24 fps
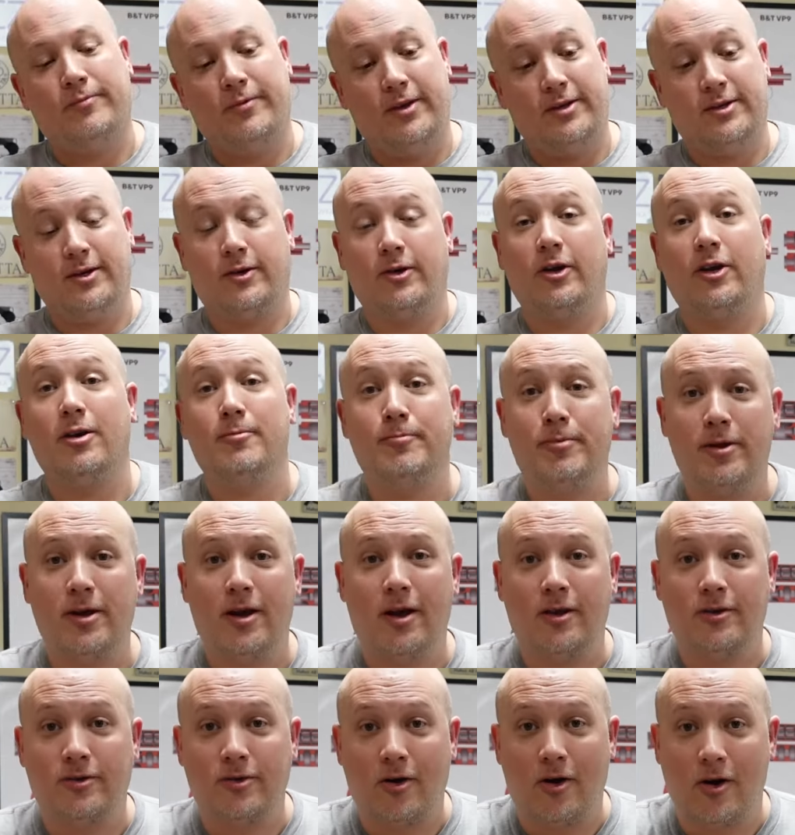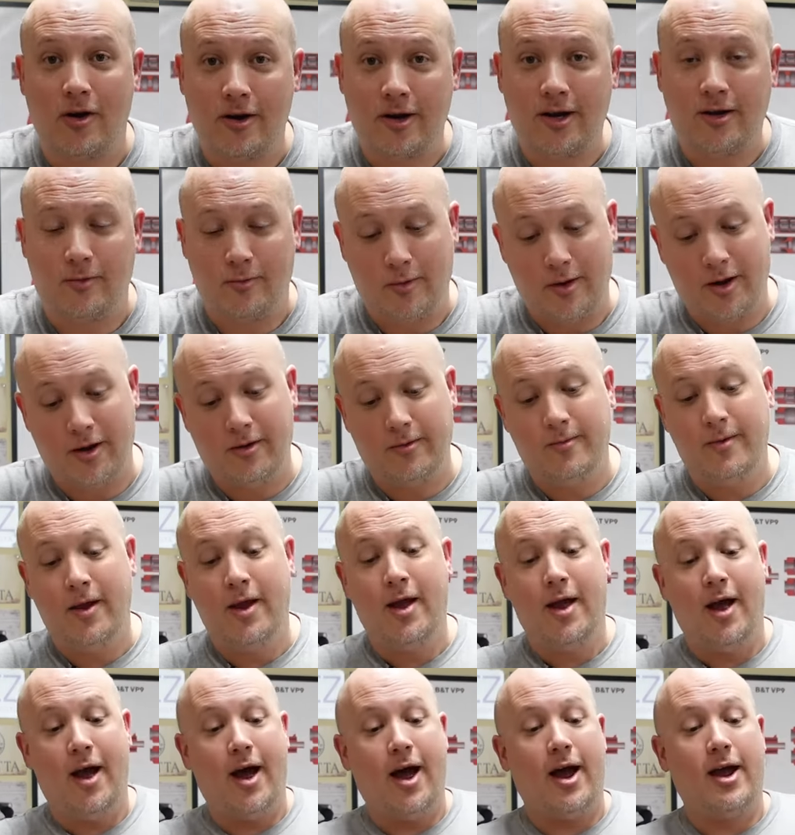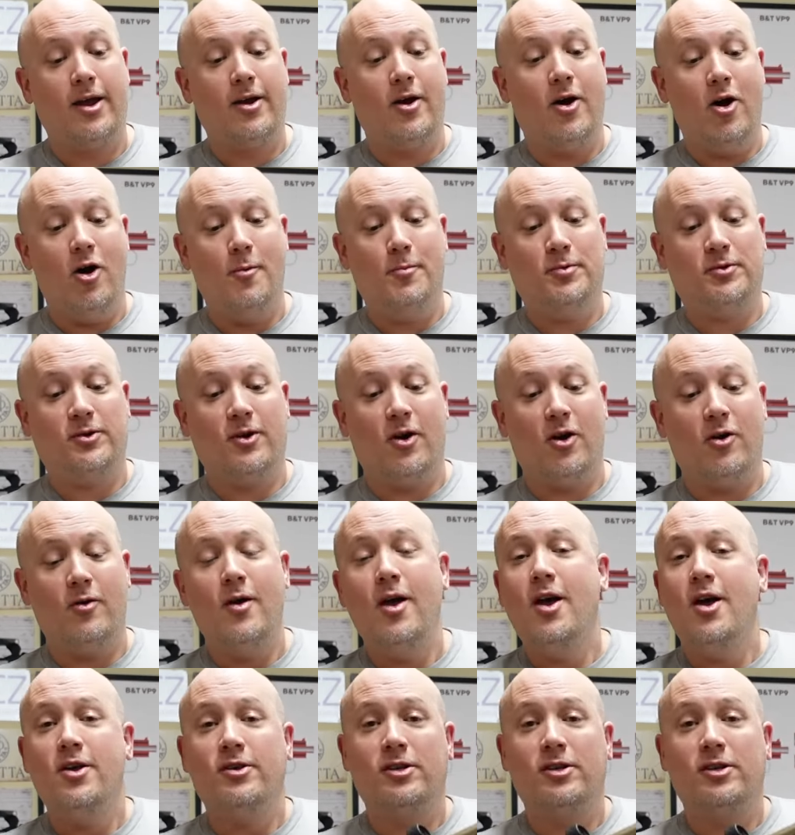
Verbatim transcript: is it going to be on target? Well, I hope so.